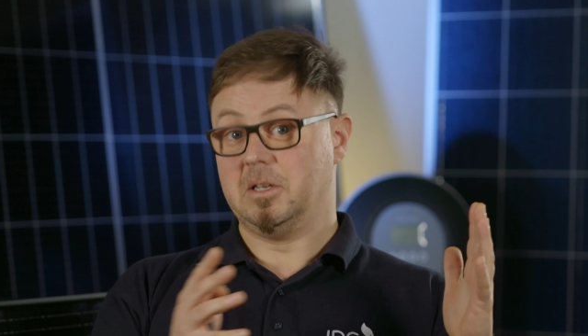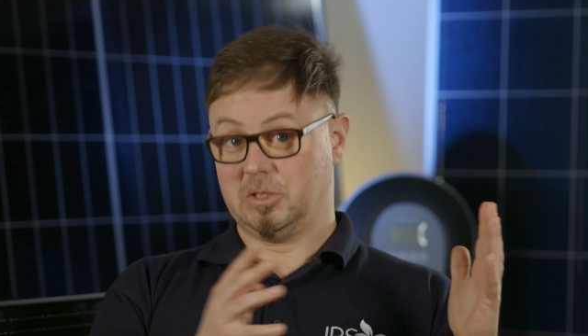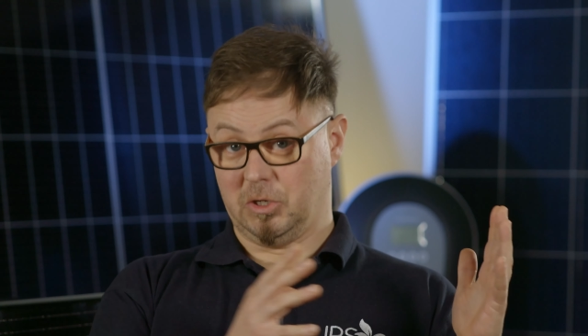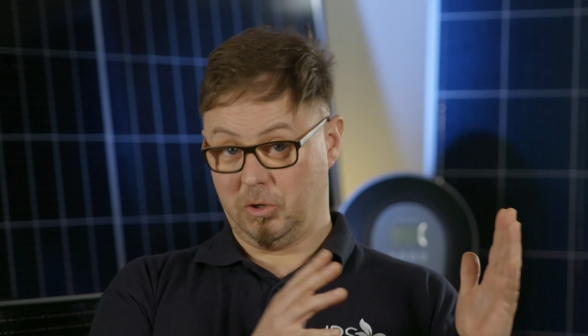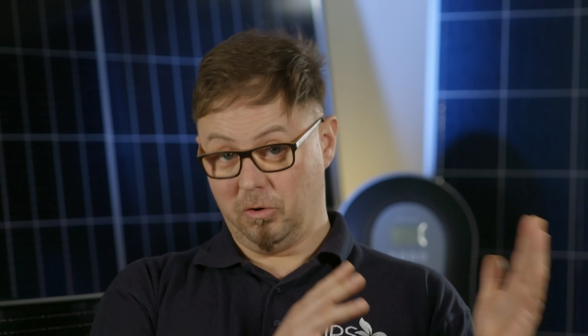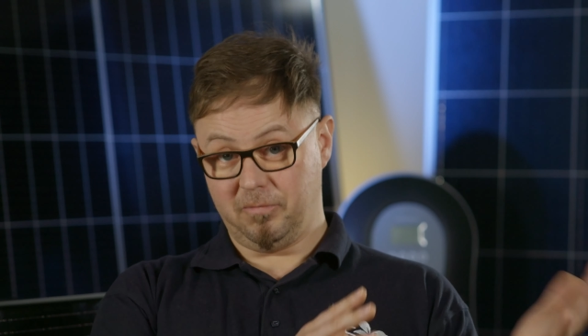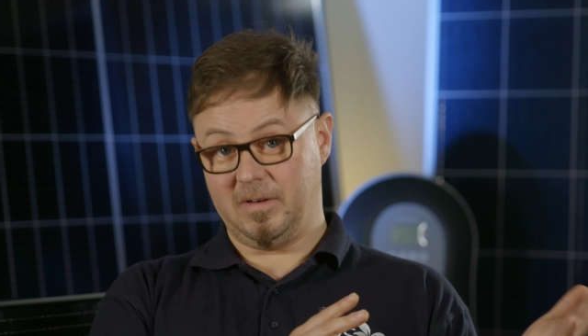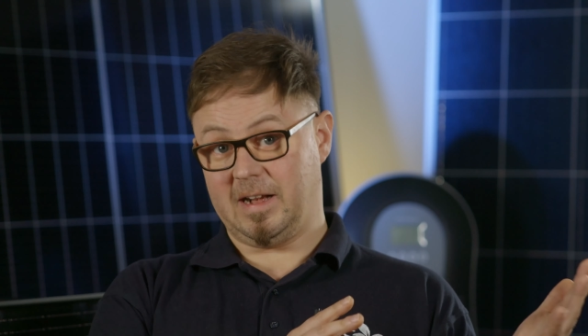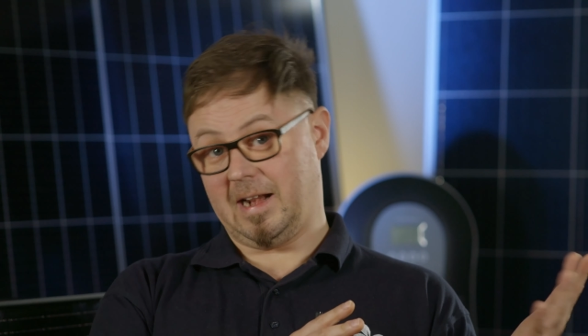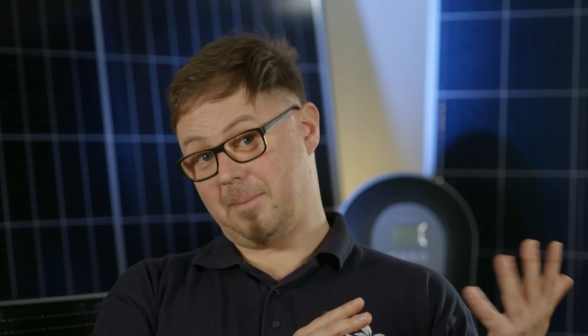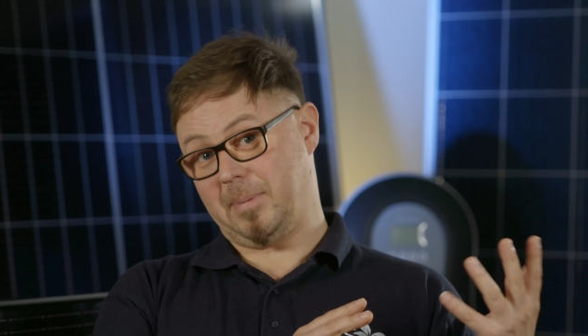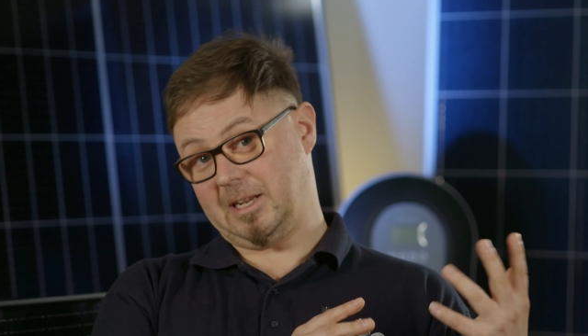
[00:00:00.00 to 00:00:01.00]
So you're
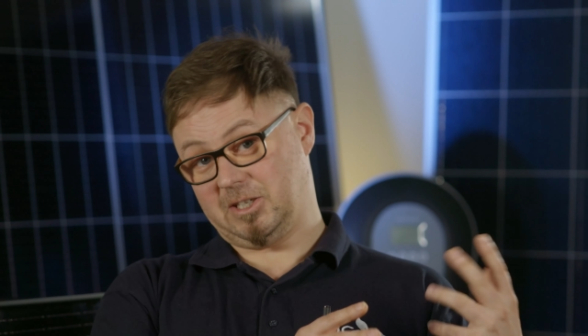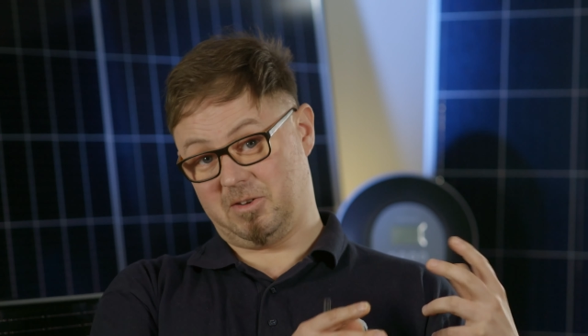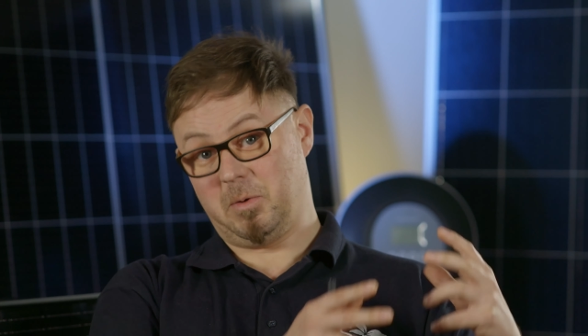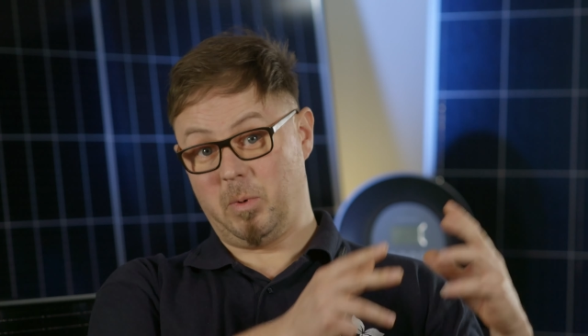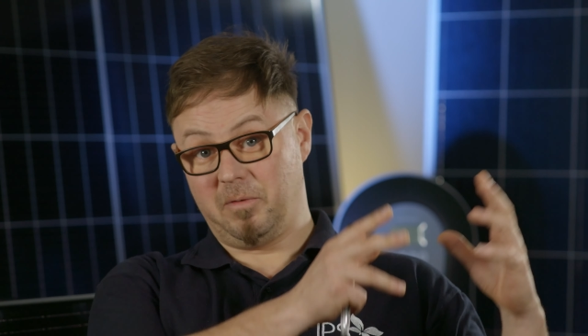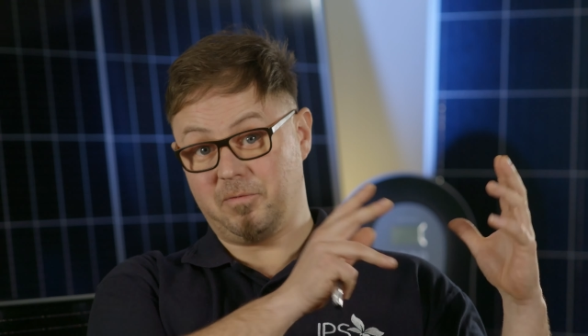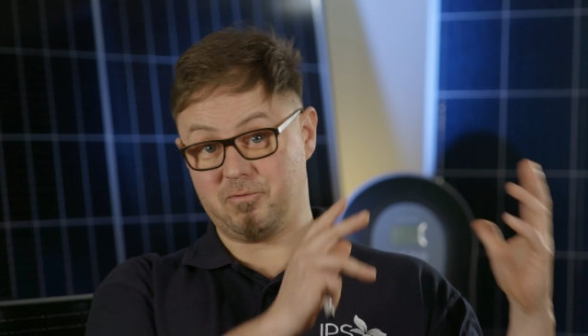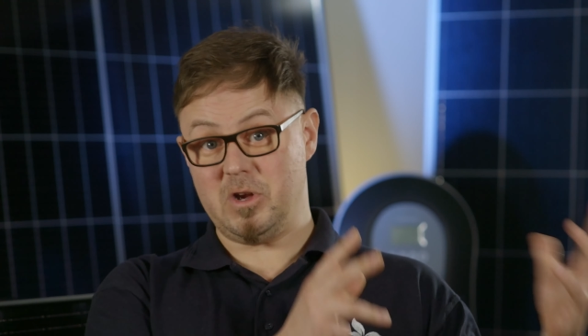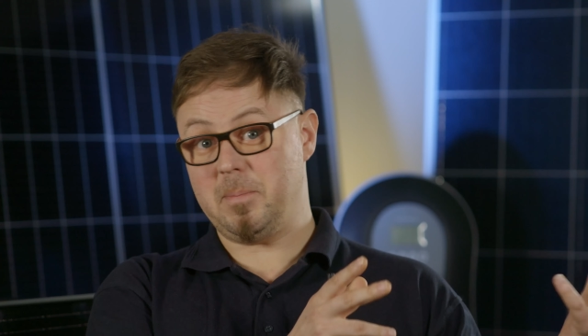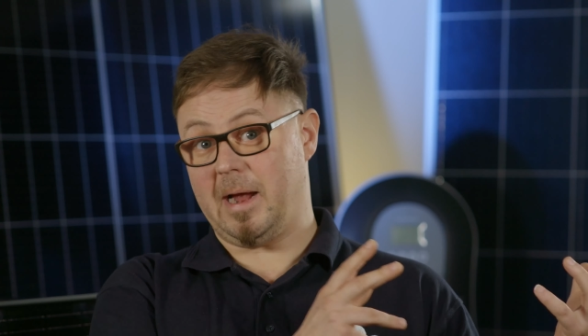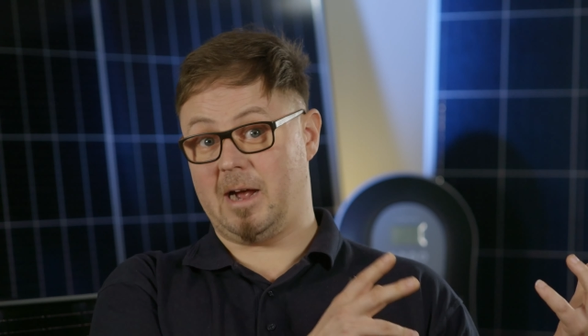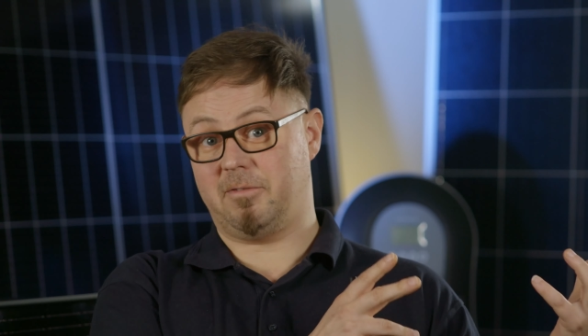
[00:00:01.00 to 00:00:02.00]
filling that battery with
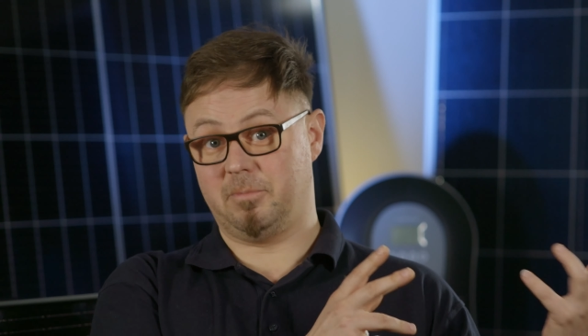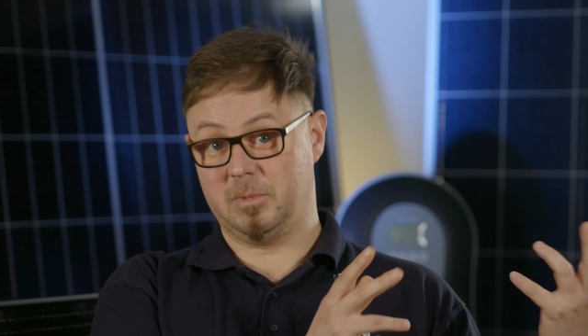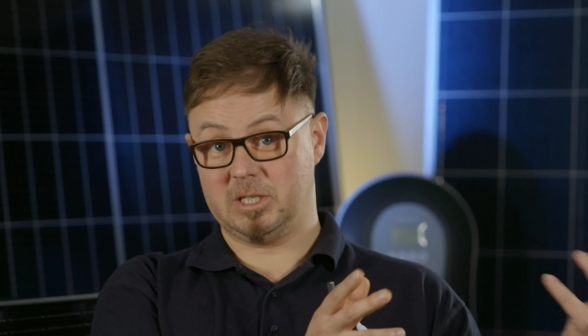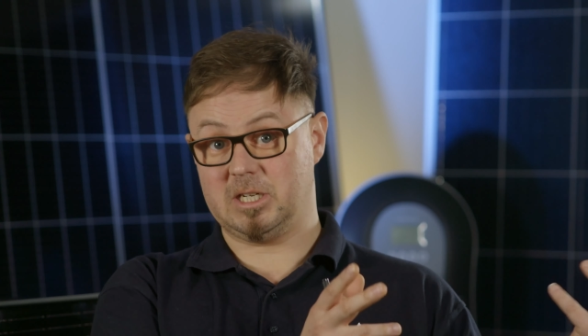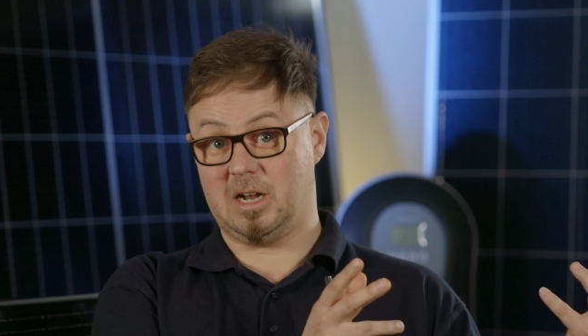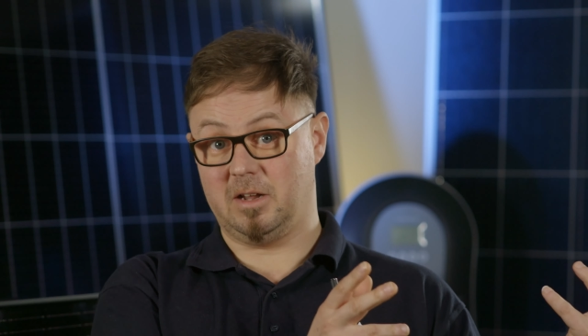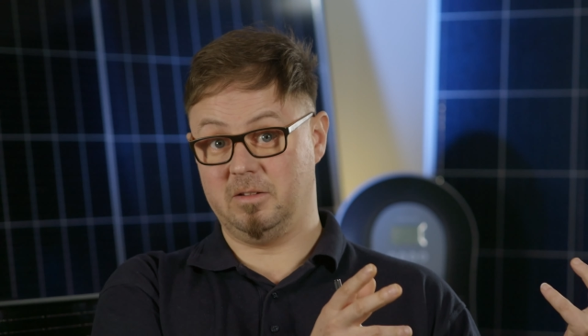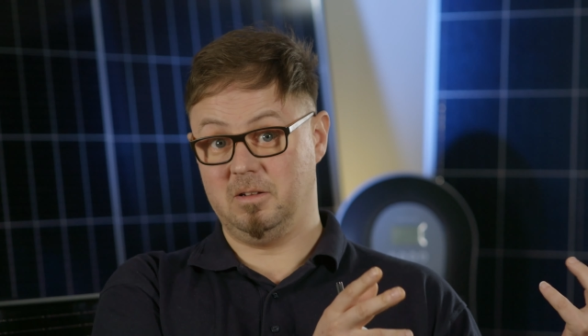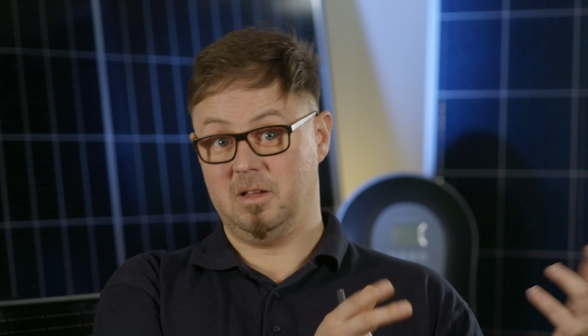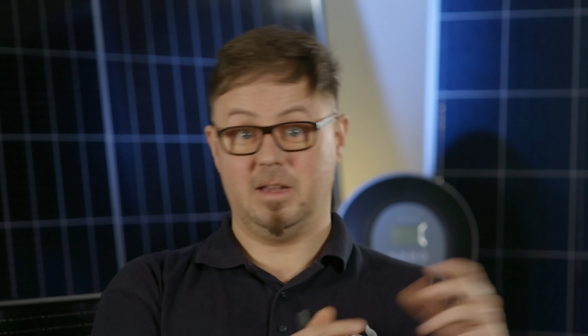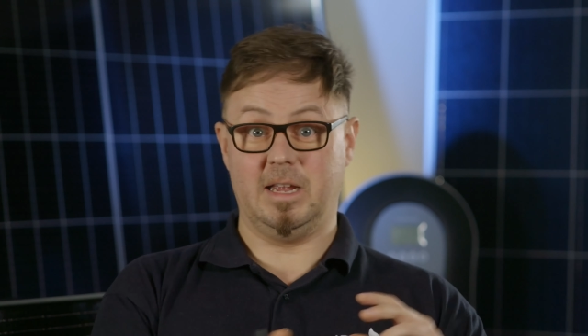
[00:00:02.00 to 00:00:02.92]
free power from the sun